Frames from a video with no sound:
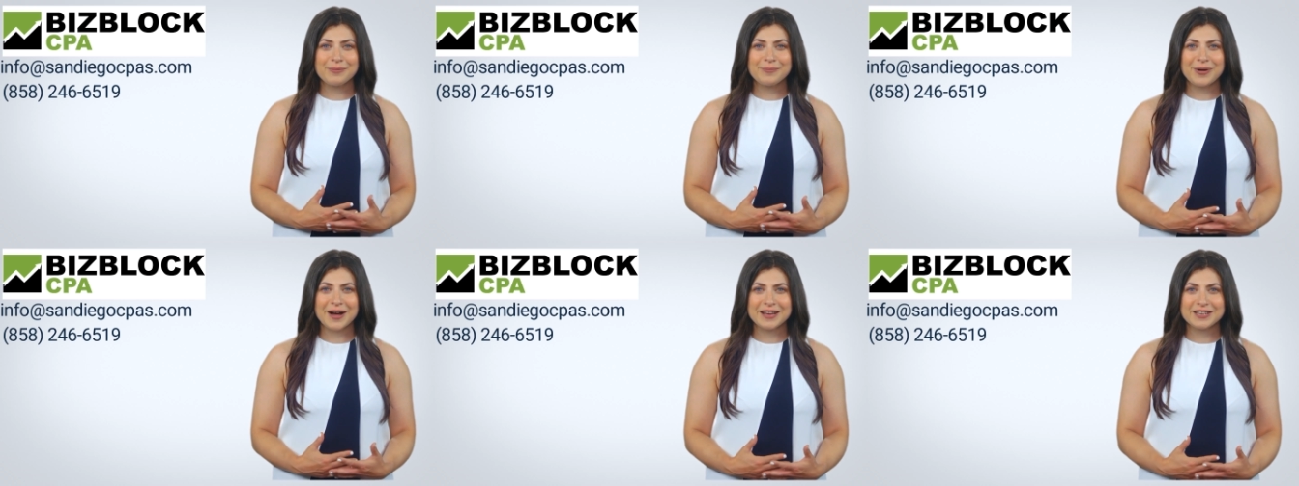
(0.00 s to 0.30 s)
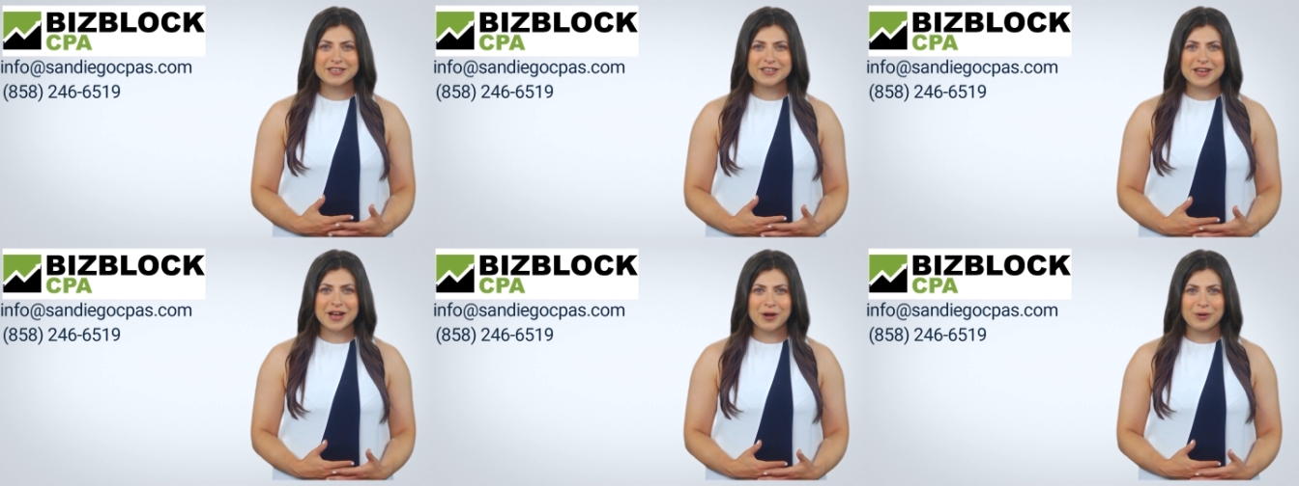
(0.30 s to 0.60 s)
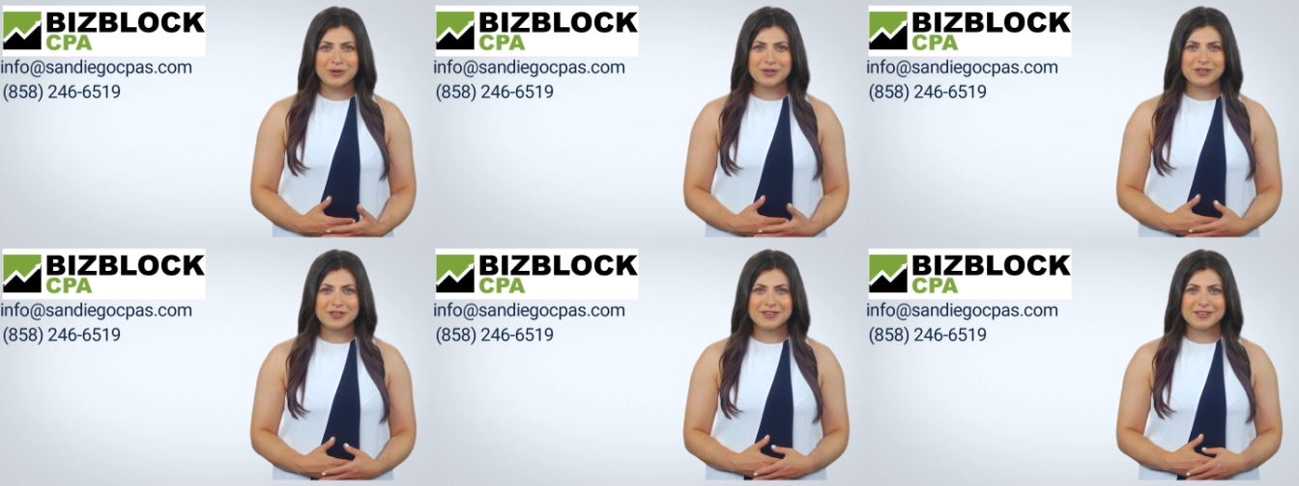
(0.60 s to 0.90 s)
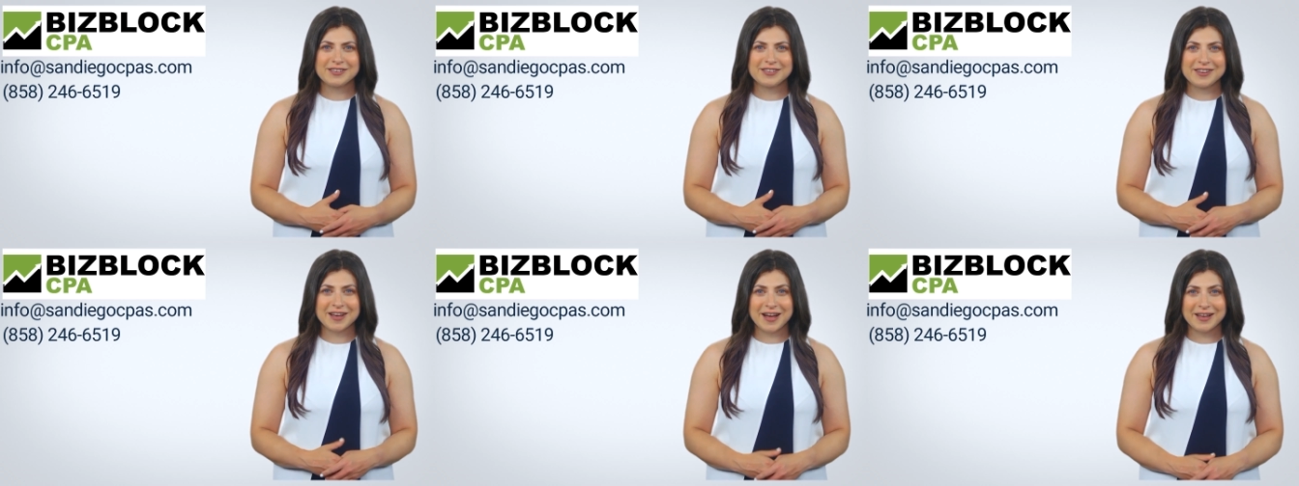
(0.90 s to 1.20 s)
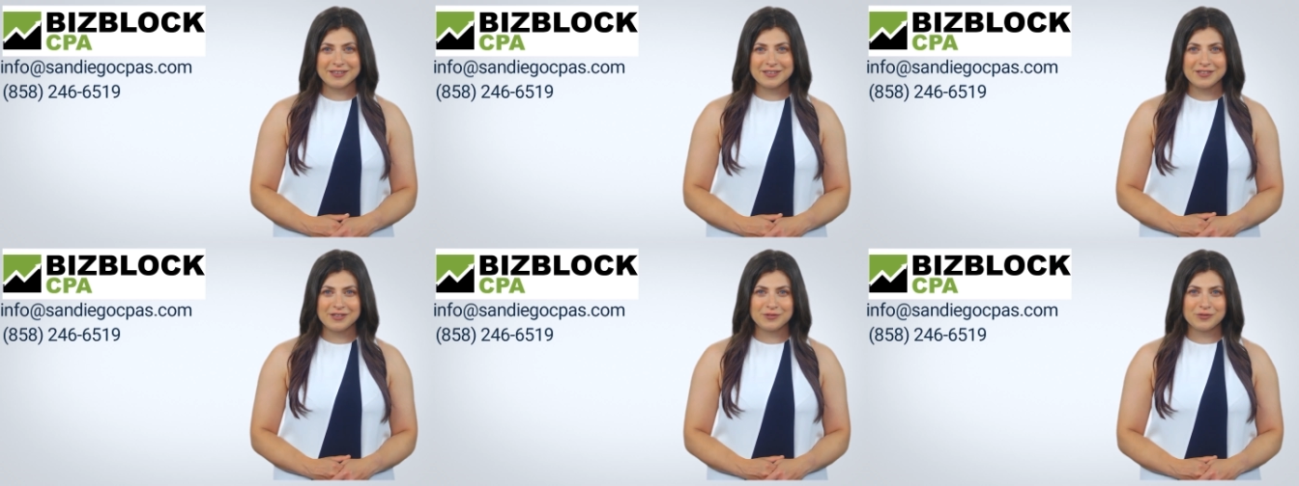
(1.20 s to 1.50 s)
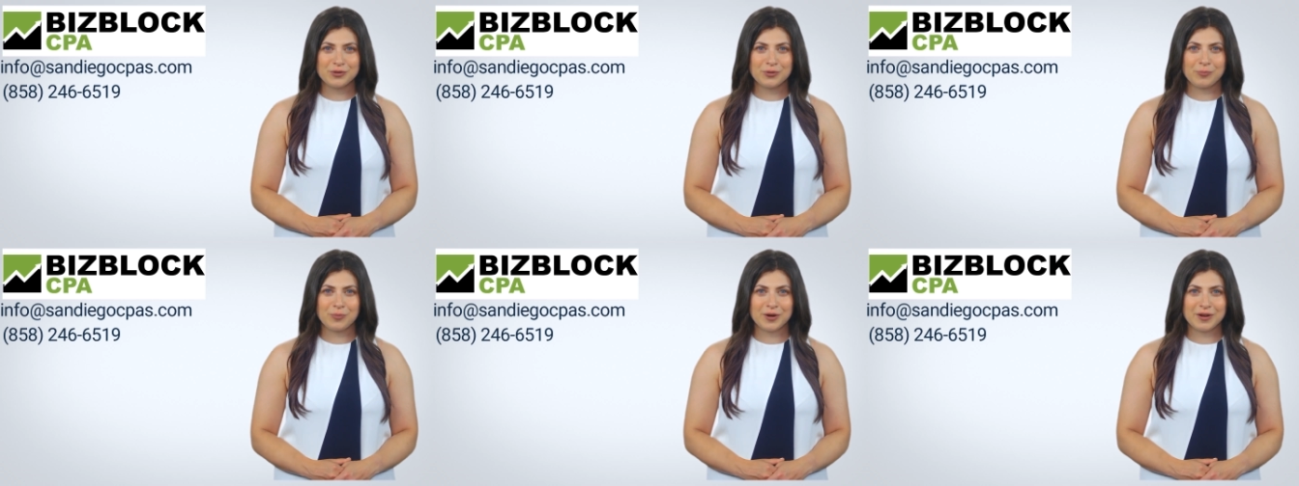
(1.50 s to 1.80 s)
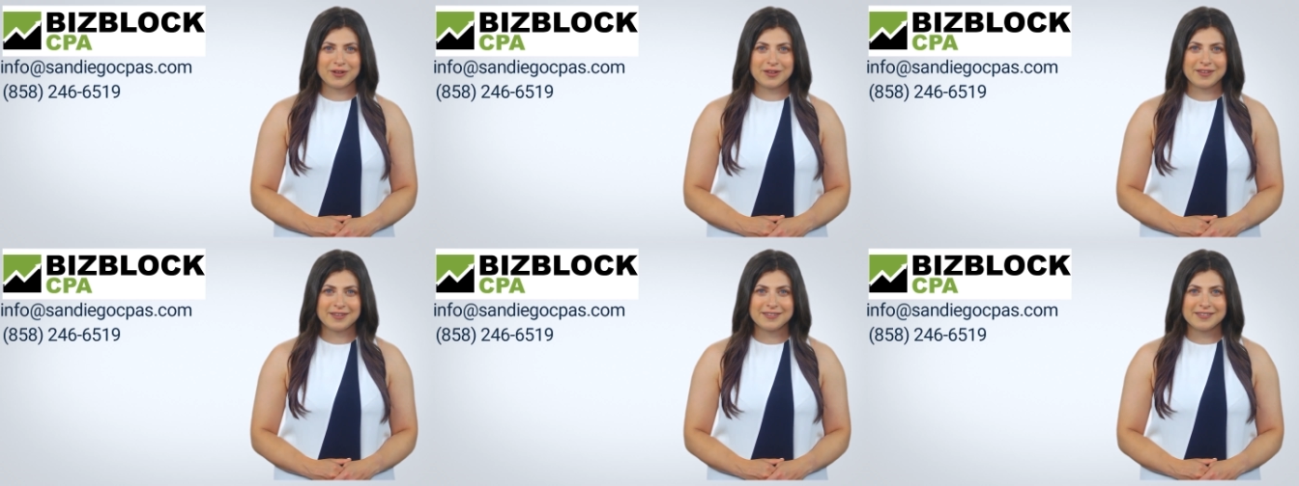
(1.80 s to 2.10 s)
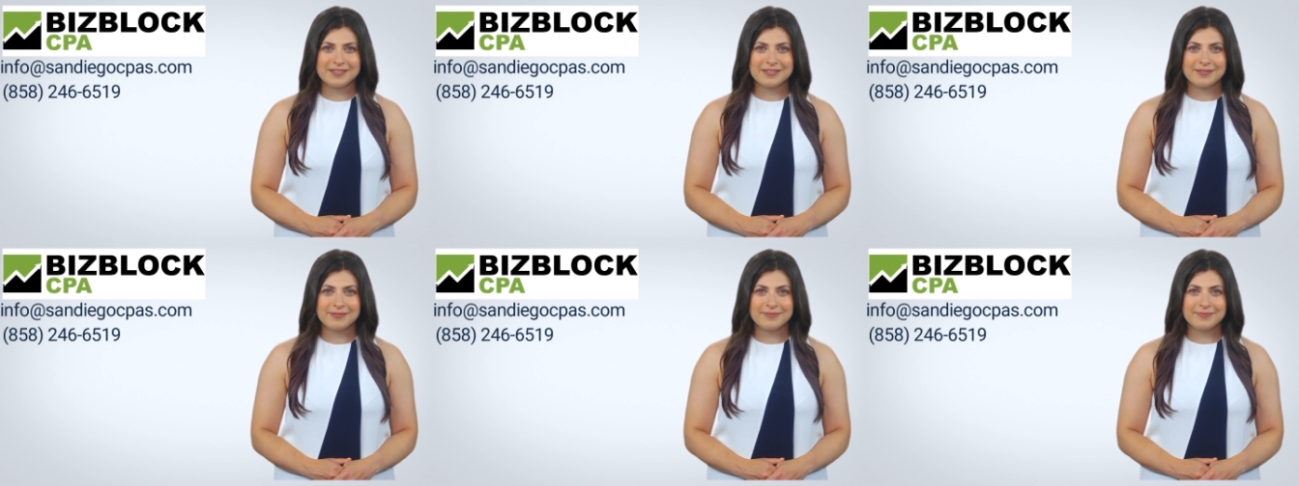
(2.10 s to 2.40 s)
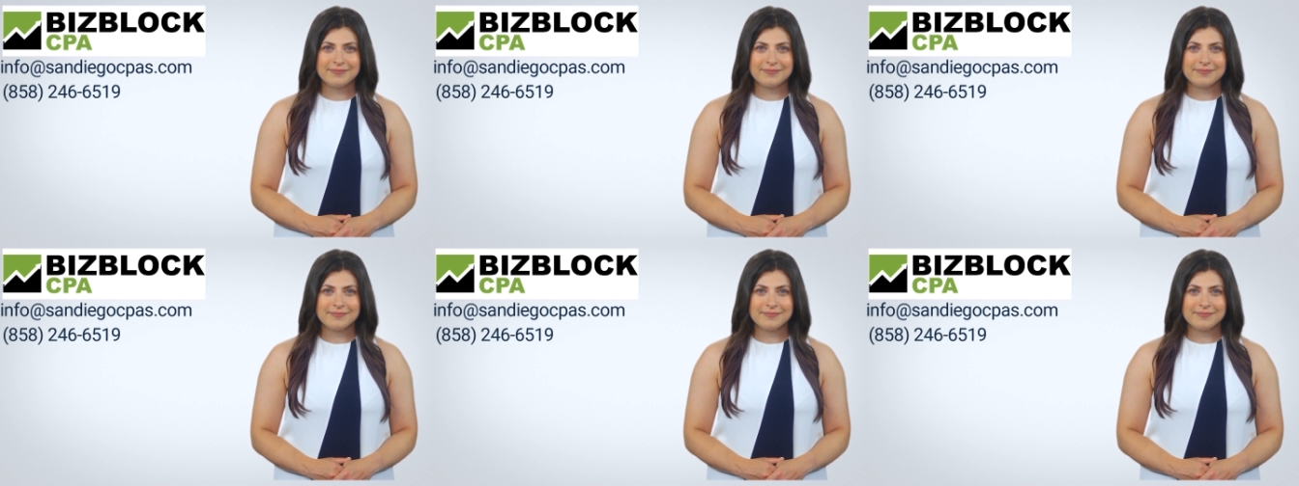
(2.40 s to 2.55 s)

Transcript: might challenge the status of your workers.